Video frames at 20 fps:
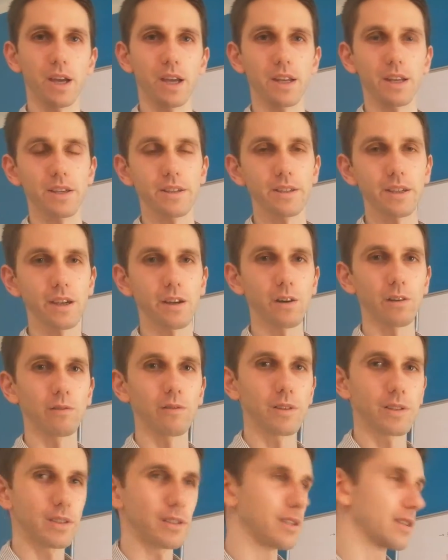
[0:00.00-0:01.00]
and I say
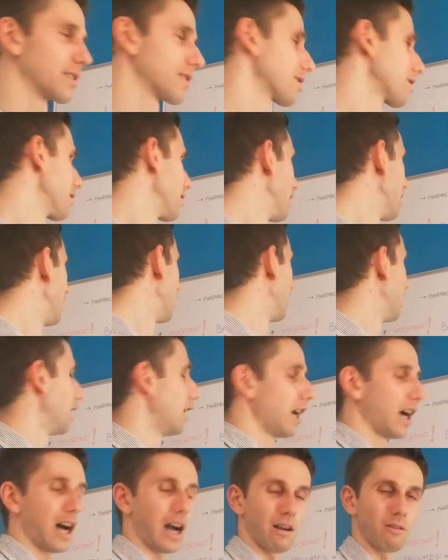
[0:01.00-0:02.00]
always this
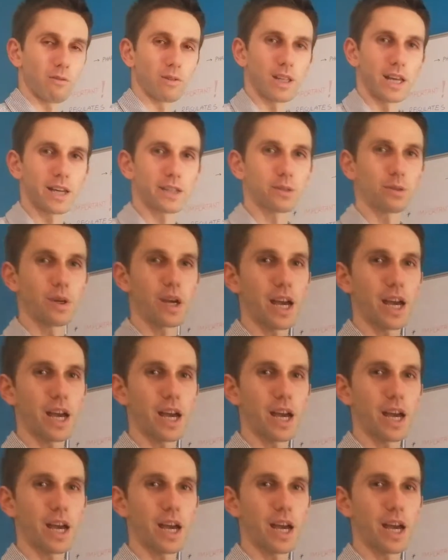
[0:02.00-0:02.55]
I would like to